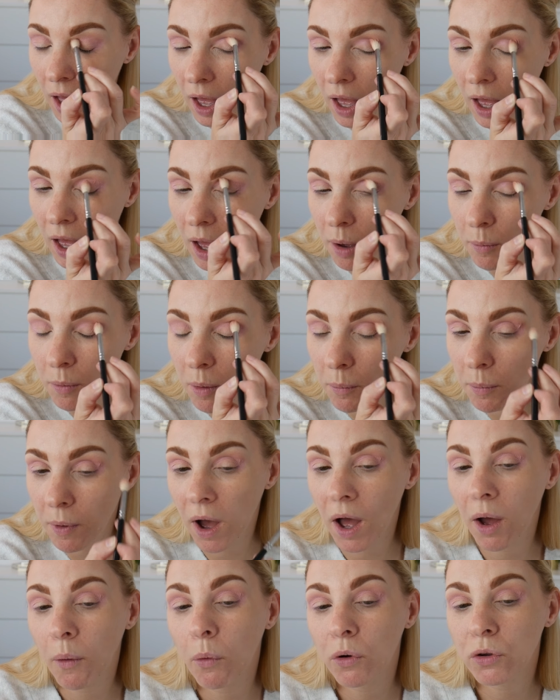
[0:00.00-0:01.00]
But
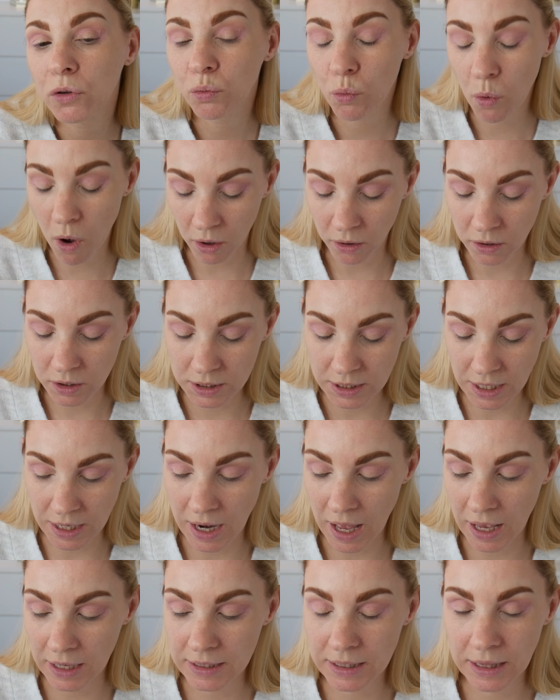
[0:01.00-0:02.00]
I just want a
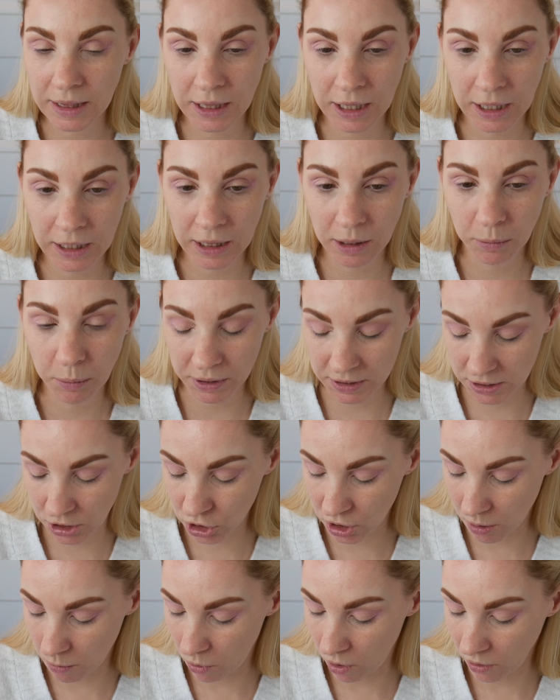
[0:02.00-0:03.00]
nice little bit of
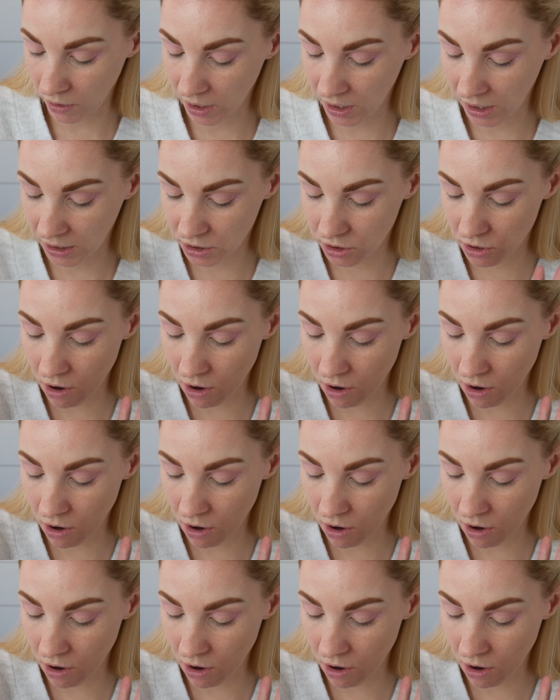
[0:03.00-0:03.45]
shimmer on the lids,